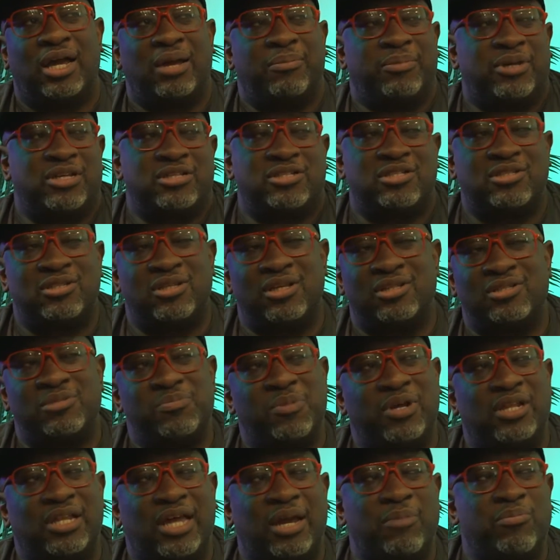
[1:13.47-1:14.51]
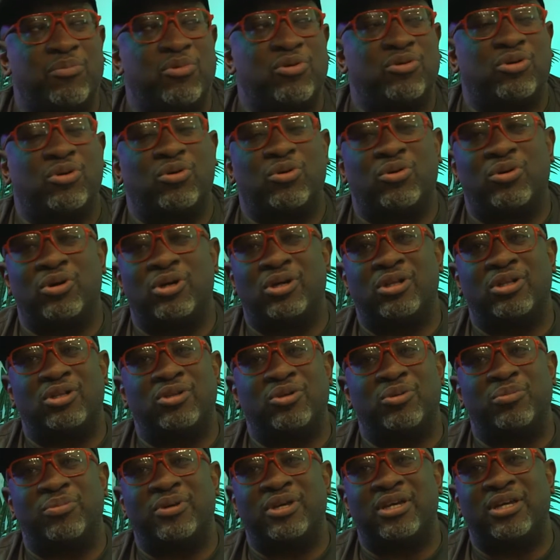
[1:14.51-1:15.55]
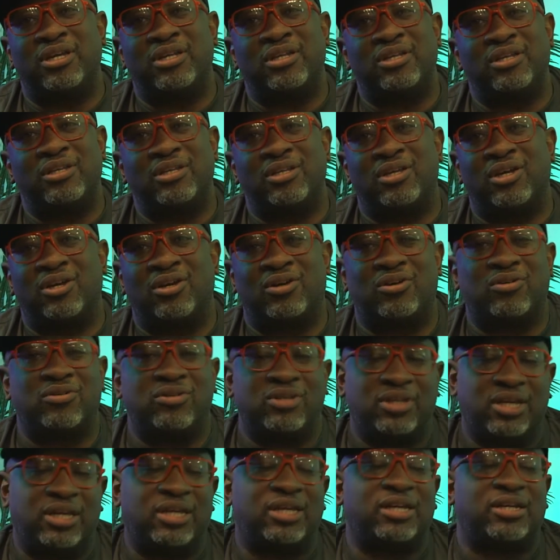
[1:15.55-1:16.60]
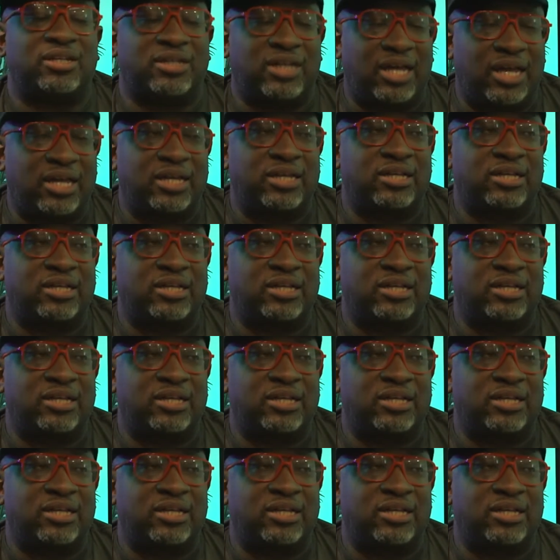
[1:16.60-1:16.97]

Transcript: I mean, it smells like motor oil a little bit. Yo, yeah.